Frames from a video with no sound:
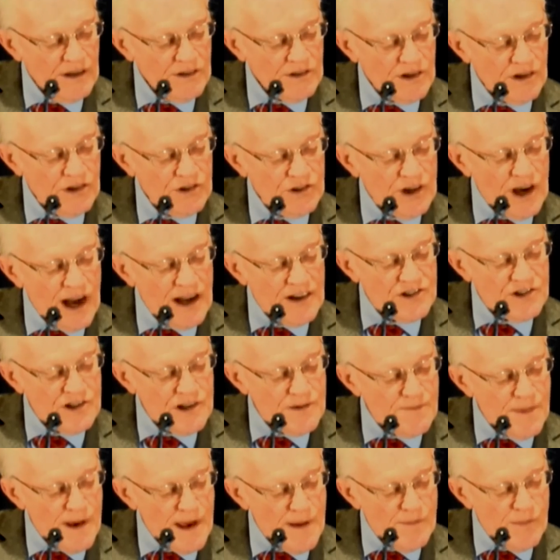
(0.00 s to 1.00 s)
to judge
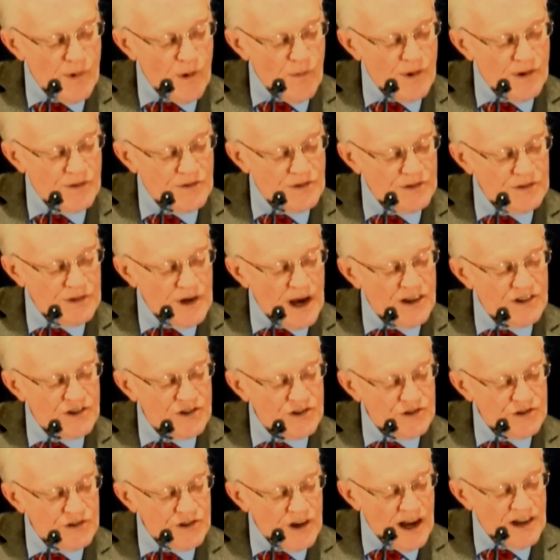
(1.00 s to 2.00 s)
the people with
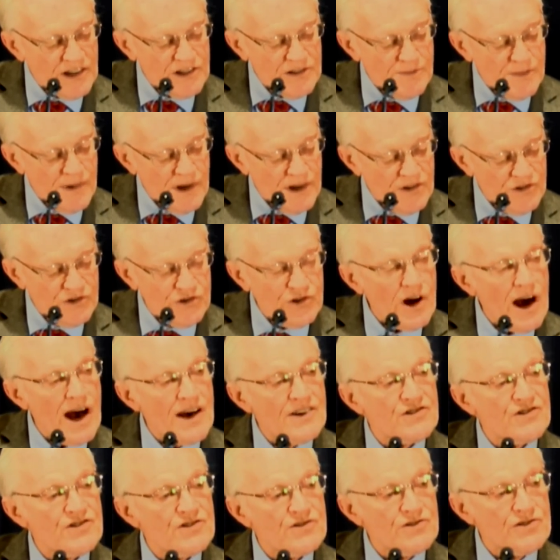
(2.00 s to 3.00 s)
just judgment,
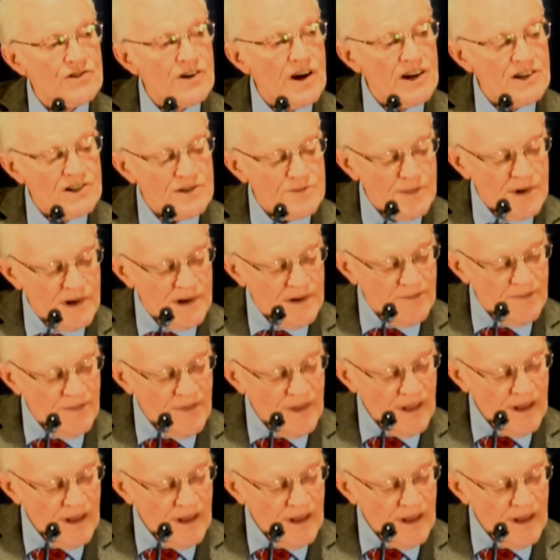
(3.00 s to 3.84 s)
just judgment,